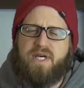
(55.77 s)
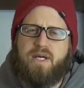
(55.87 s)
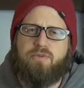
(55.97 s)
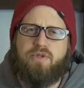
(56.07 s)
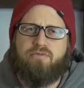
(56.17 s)

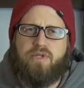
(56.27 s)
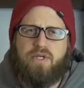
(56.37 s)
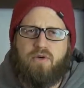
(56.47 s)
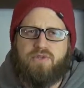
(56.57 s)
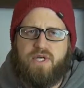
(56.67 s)
time than the
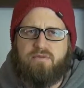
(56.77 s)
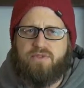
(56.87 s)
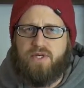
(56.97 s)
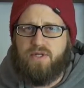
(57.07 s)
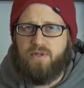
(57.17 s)
videos
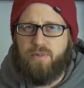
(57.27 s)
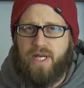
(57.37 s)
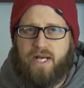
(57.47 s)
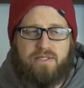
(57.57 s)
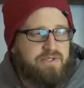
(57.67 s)
I've done in the
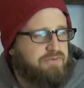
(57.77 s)
past.